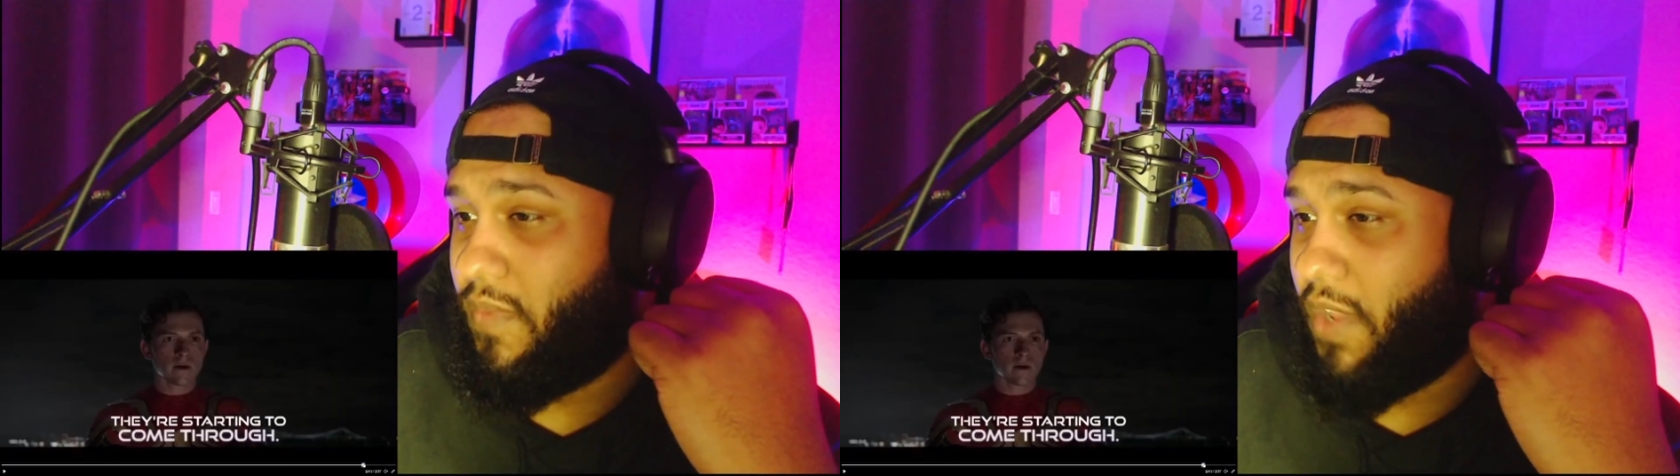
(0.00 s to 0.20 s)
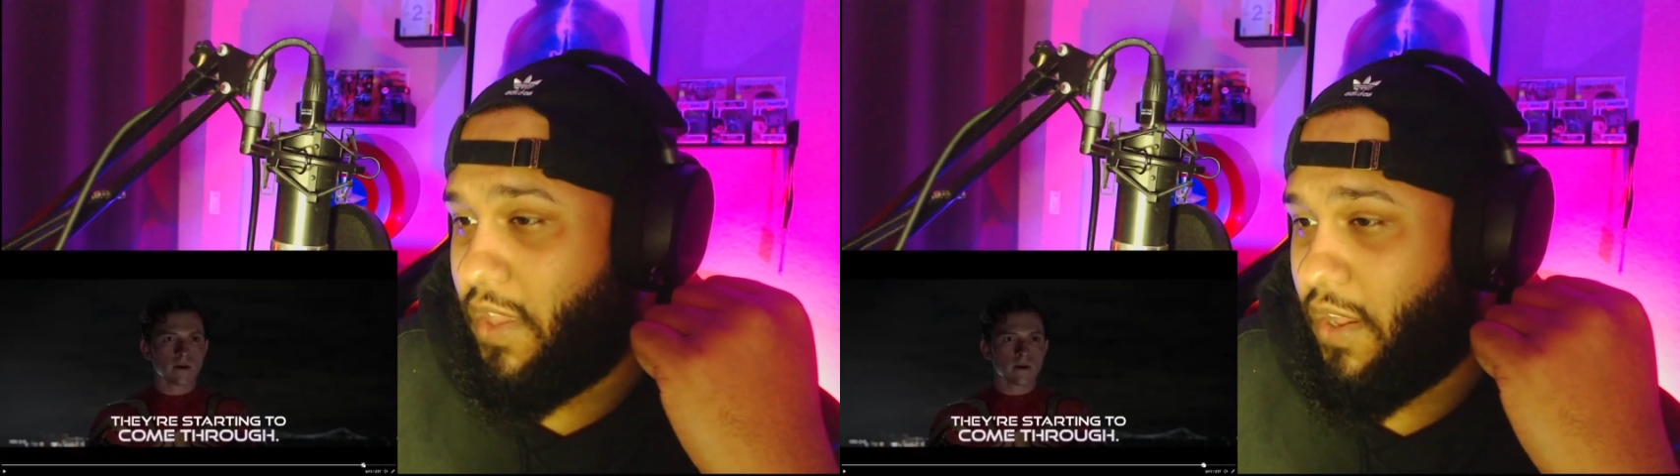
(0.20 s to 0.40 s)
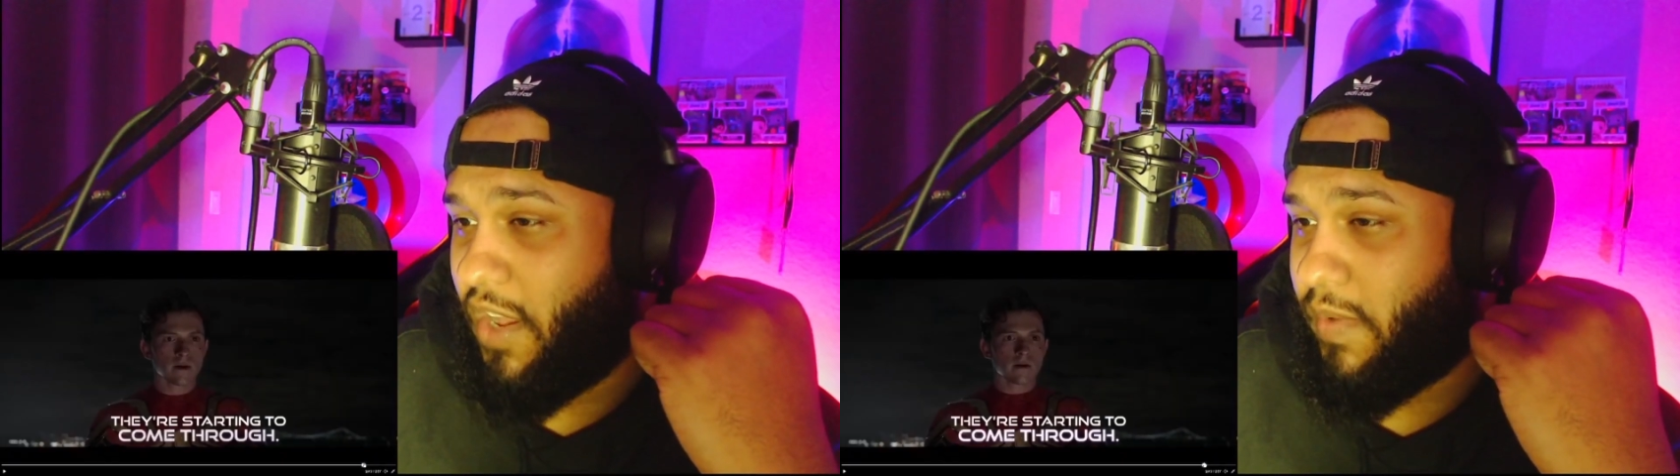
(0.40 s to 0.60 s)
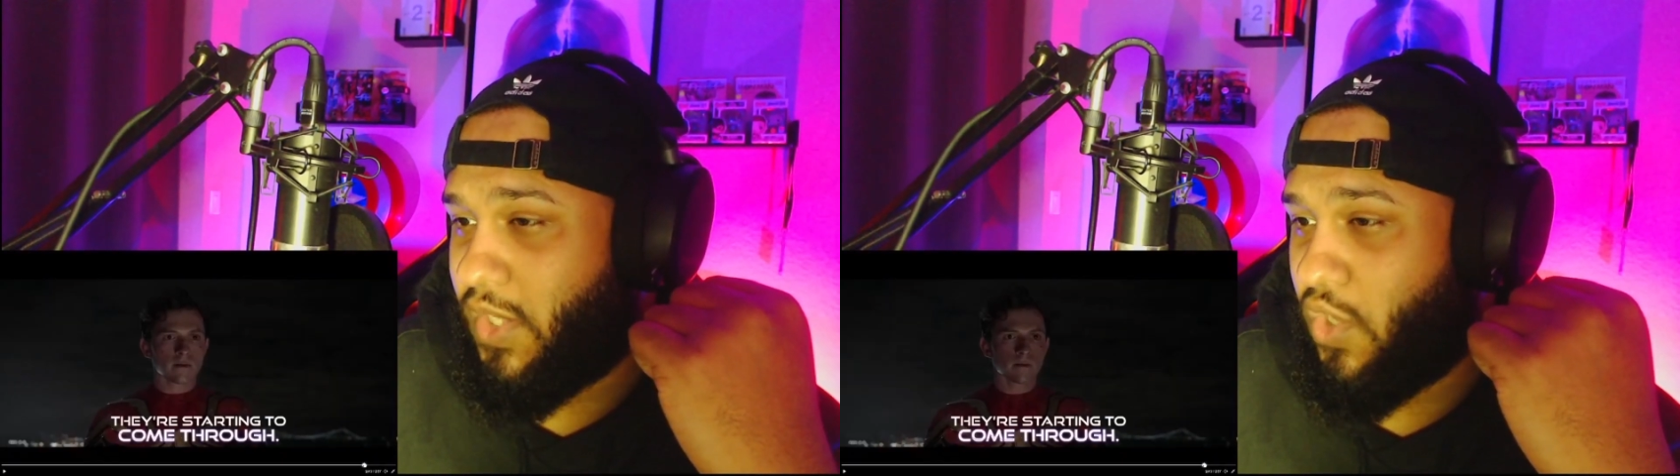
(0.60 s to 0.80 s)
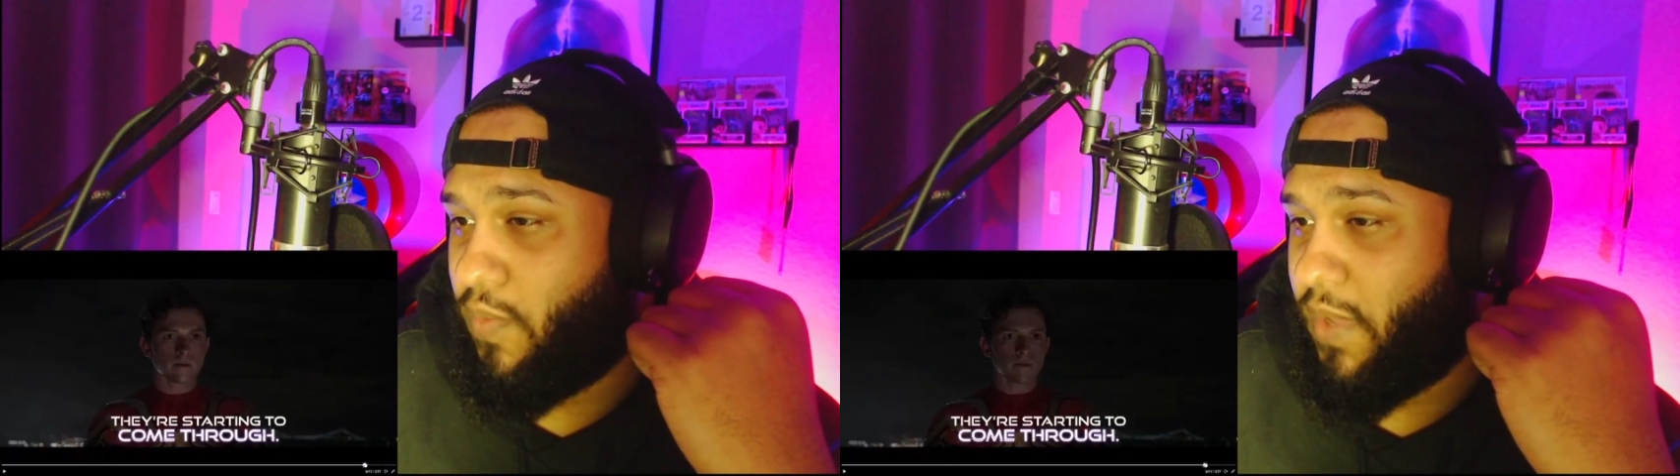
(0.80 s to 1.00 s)
and here comes
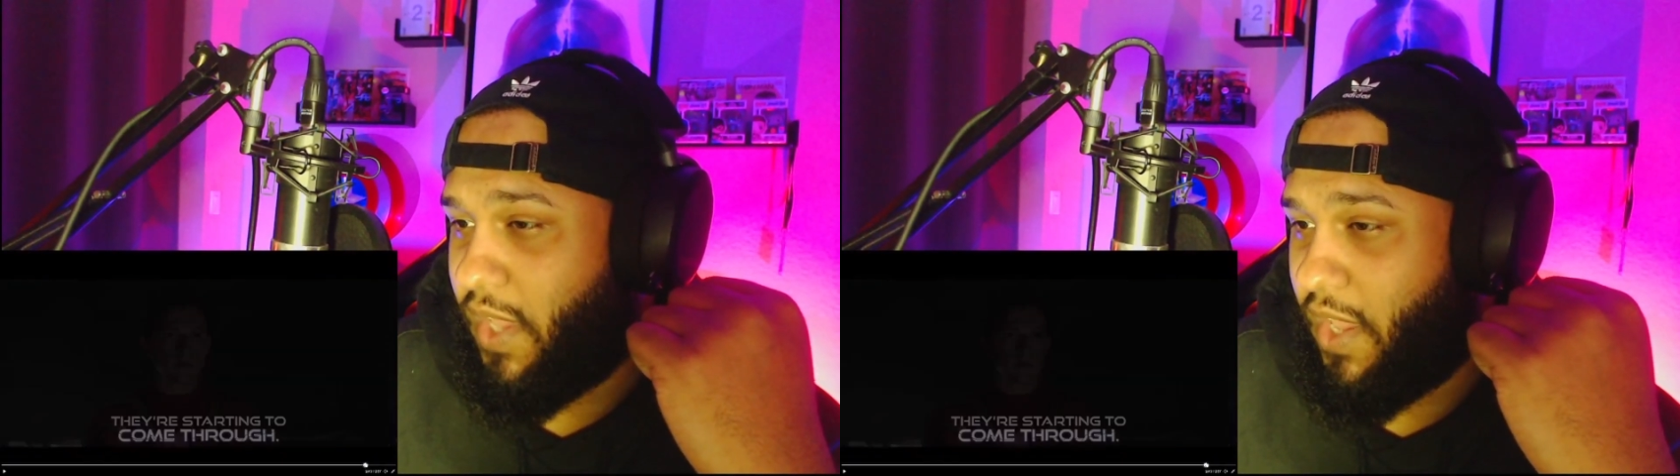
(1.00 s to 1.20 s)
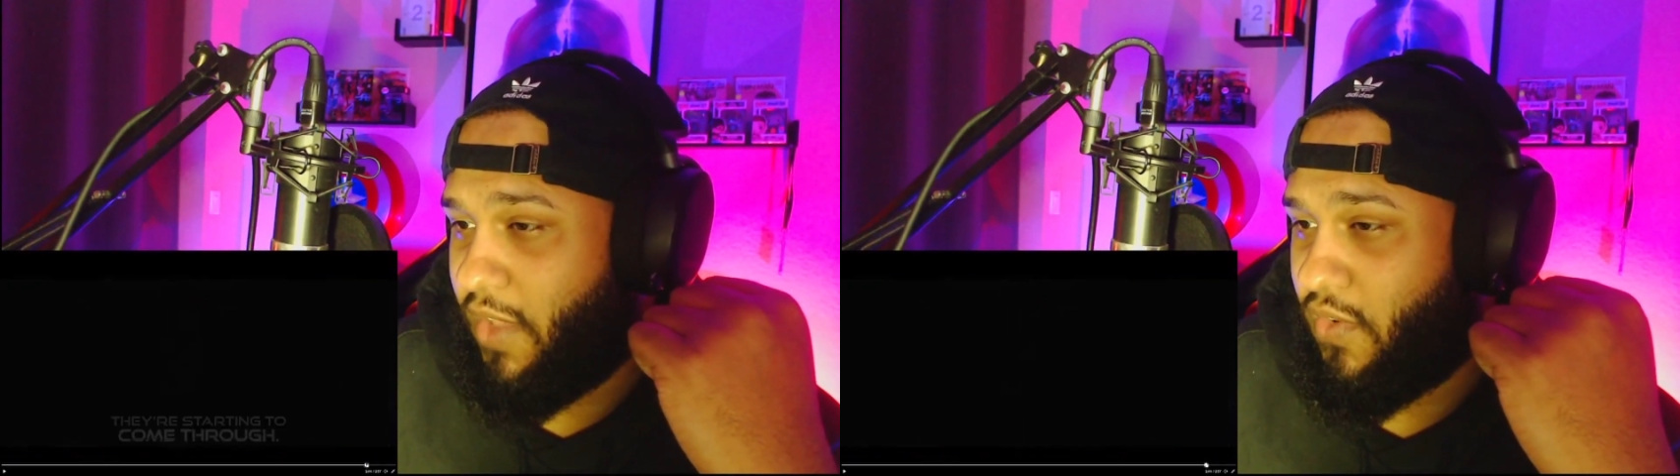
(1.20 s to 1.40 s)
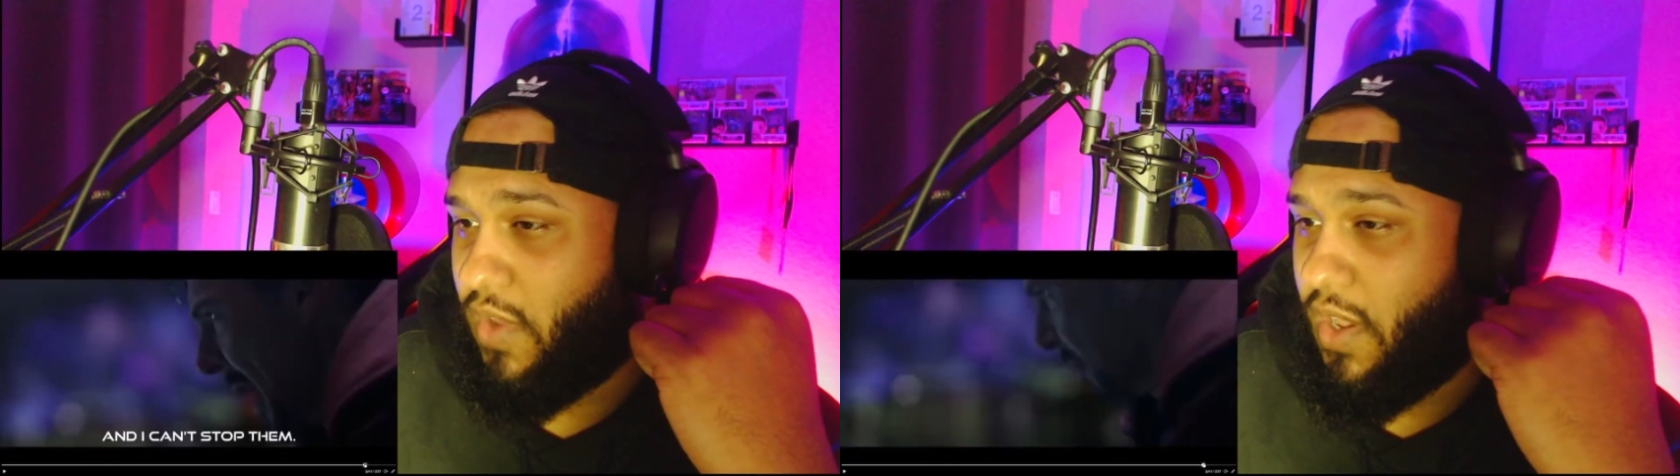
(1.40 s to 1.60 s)
Toby and Andrew.